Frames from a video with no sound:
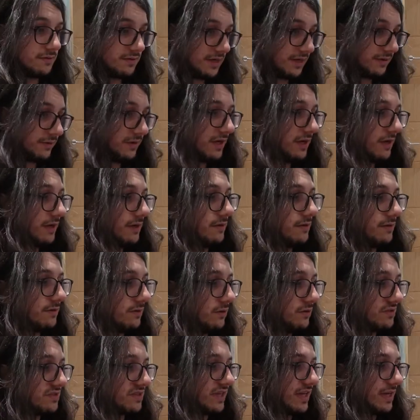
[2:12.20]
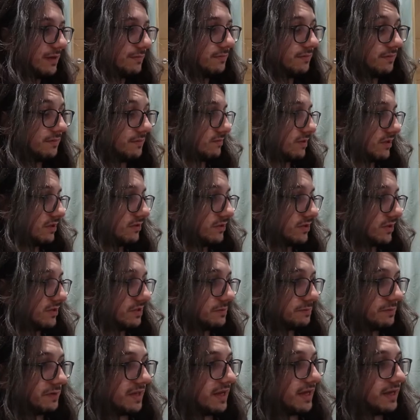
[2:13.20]
There we are. Username, you don't need
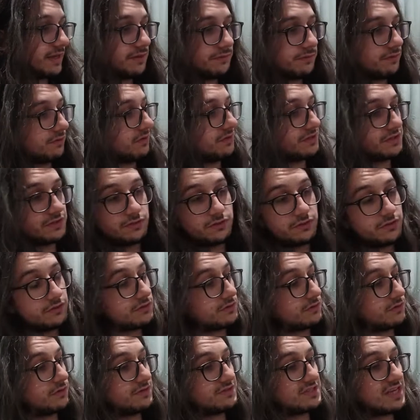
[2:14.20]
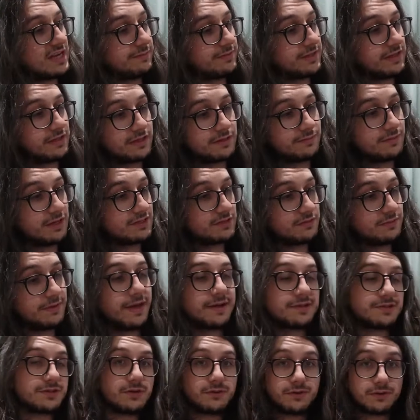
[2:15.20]
to put that in if you're using your user's crontab, and then the command to be
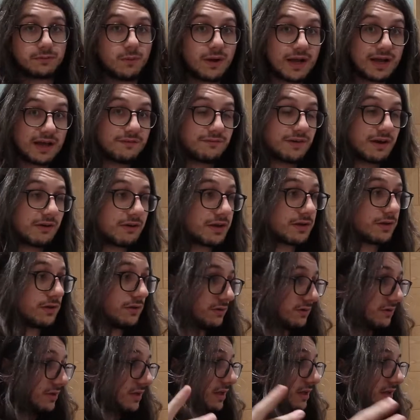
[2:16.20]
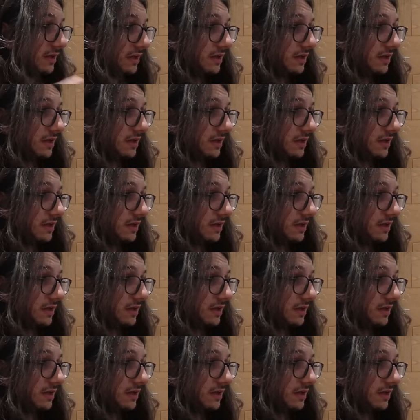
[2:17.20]
executed. Wow, very cool.